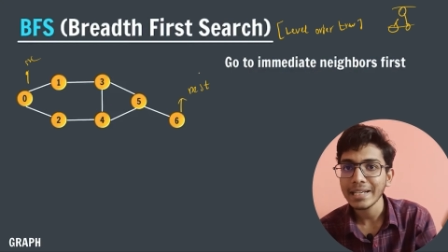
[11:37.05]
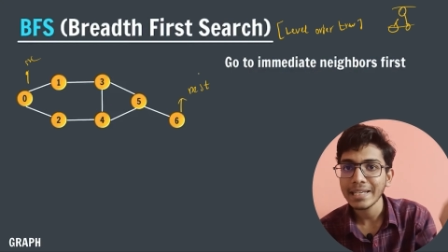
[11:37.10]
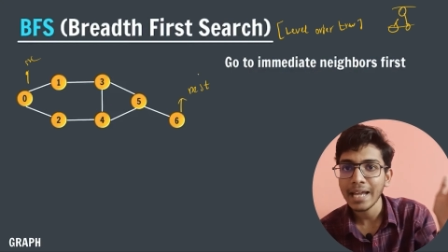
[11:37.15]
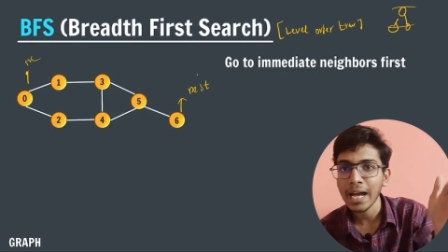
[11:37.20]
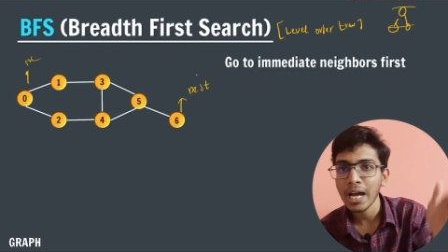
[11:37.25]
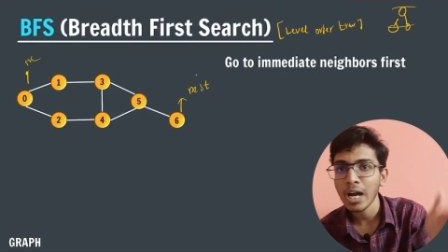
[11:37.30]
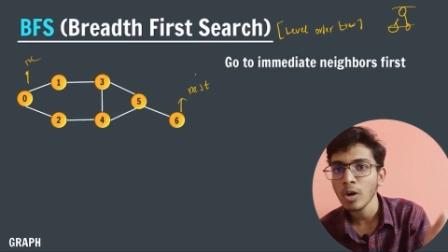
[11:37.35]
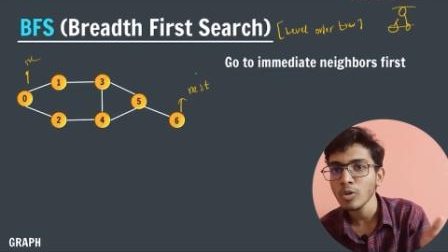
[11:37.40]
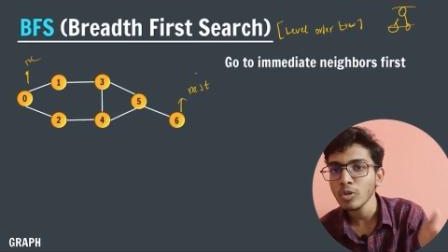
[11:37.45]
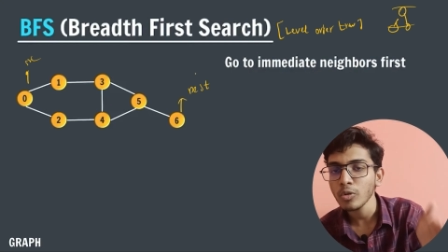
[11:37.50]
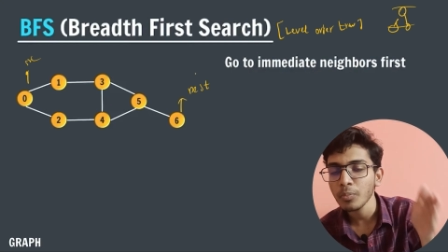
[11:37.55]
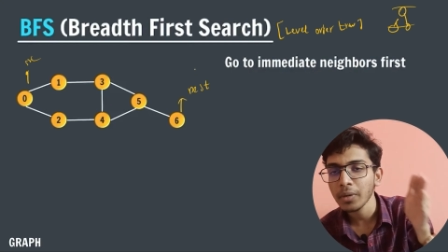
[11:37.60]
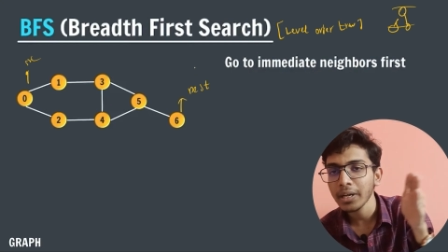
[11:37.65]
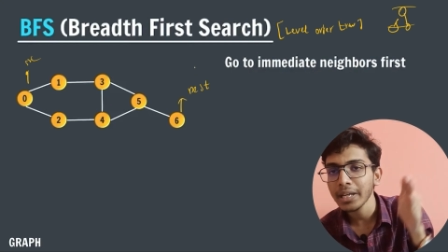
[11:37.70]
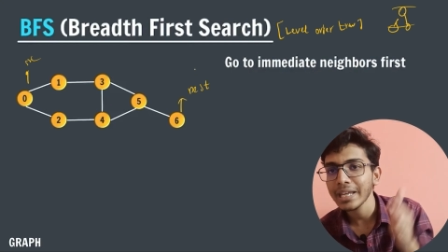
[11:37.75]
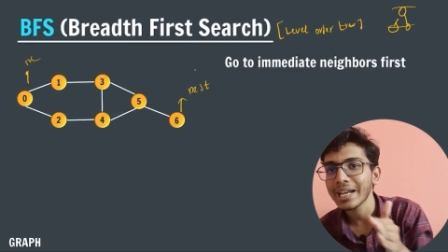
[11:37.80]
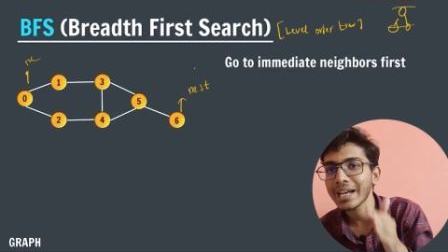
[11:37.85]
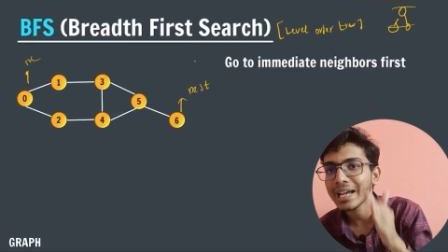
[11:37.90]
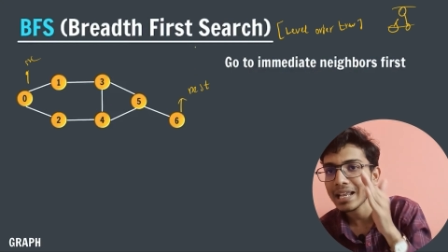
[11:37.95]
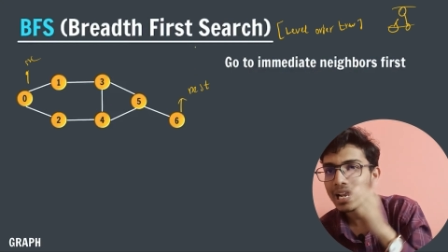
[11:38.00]
down my
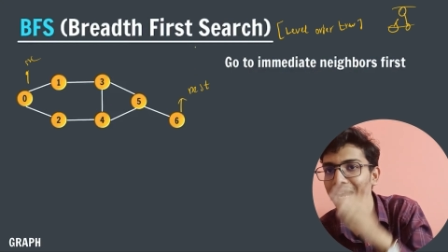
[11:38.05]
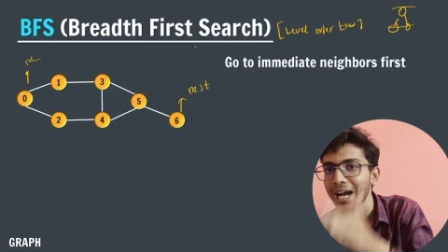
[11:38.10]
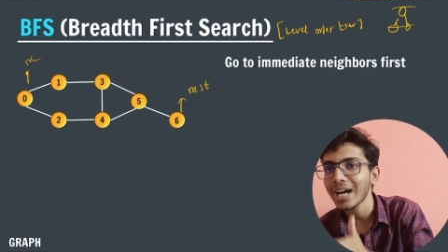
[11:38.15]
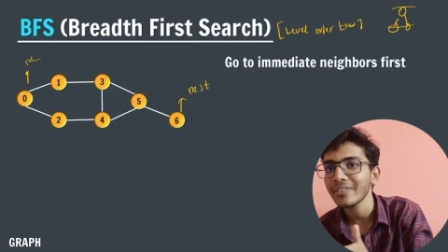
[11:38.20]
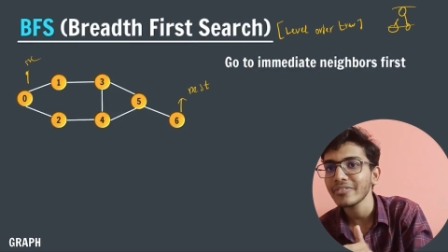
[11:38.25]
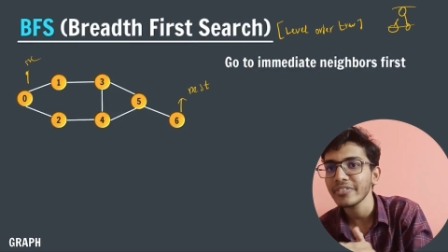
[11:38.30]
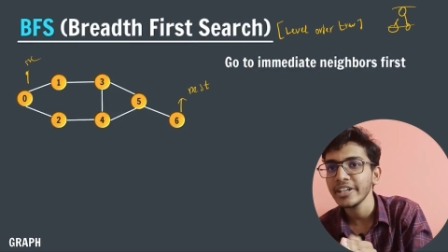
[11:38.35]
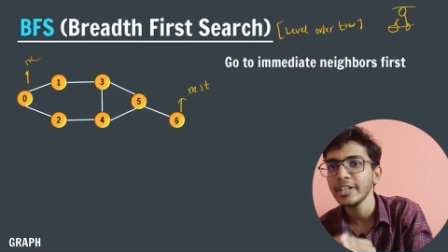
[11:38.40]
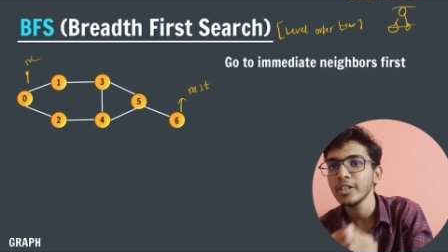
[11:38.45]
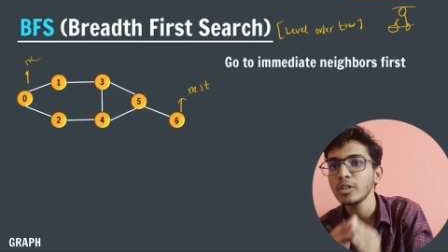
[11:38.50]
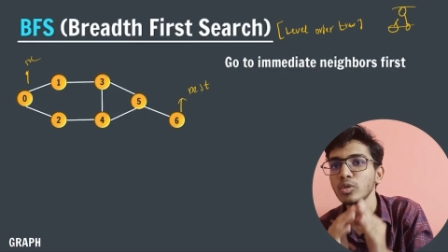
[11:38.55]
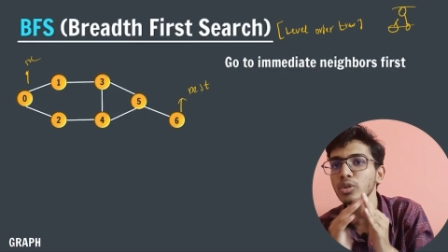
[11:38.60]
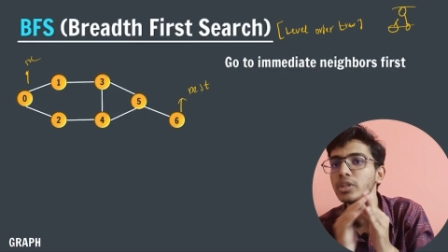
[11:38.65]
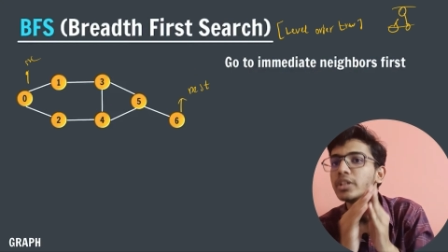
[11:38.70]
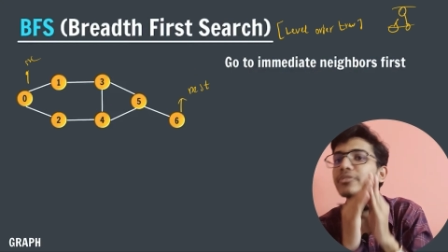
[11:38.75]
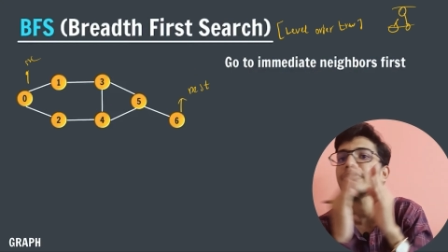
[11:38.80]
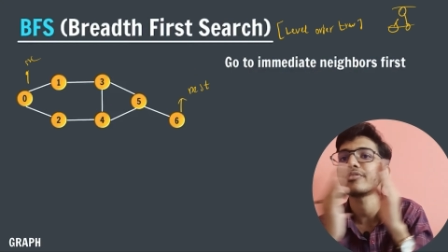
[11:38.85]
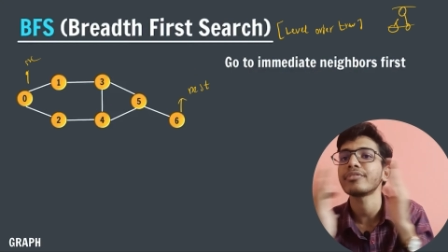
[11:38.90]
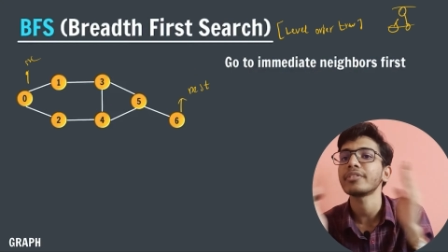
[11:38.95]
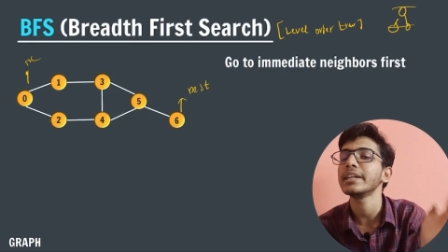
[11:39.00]
graph into
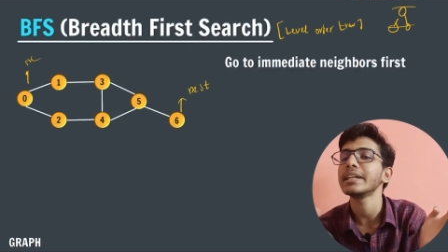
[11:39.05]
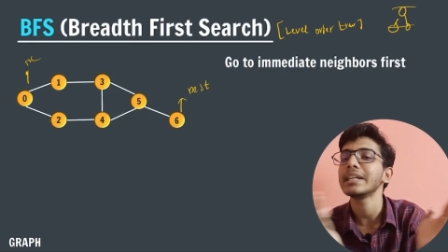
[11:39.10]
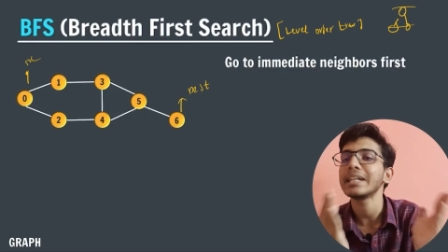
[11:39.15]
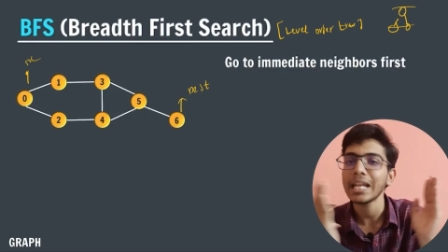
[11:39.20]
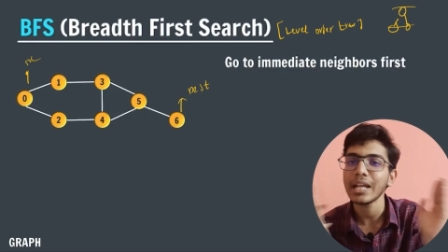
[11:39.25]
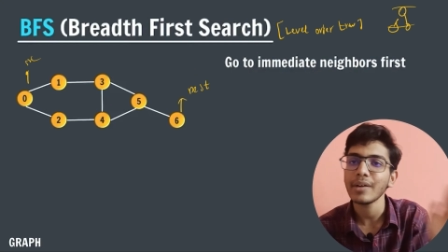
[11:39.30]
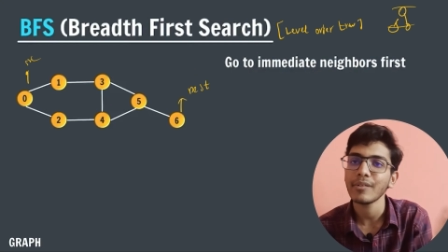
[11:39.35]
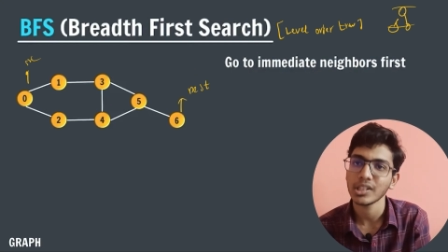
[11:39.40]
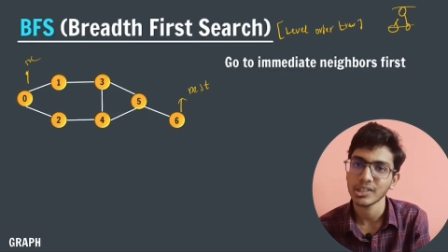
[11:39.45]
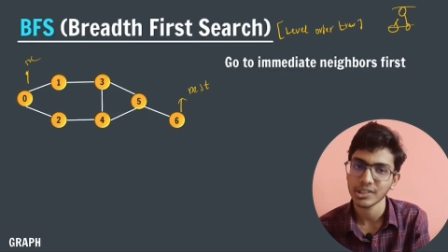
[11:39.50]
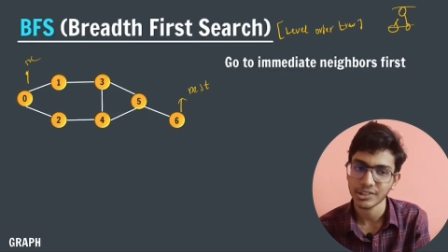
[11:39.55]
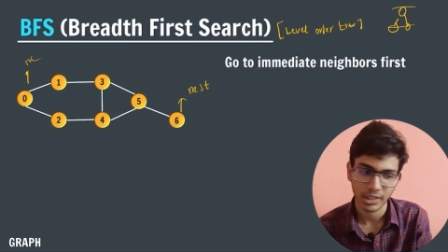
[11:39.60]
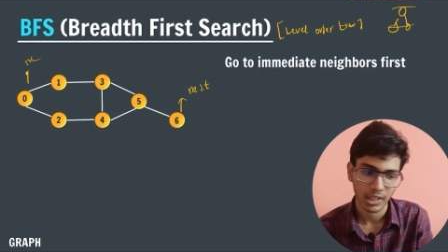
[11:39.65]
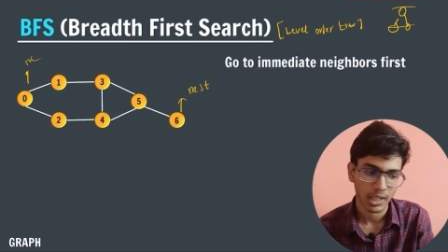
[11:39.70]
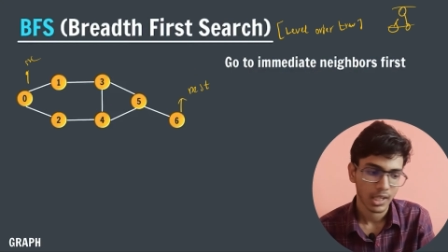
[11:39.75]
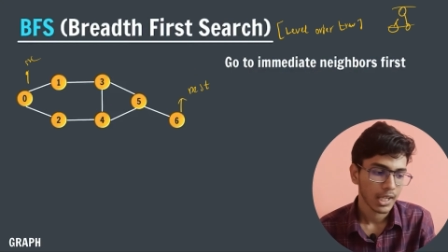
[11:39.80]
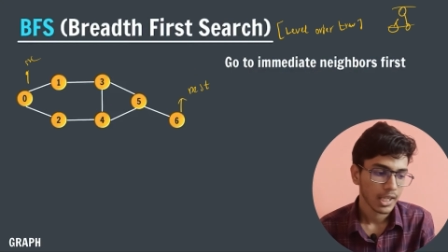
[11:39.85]
different levels.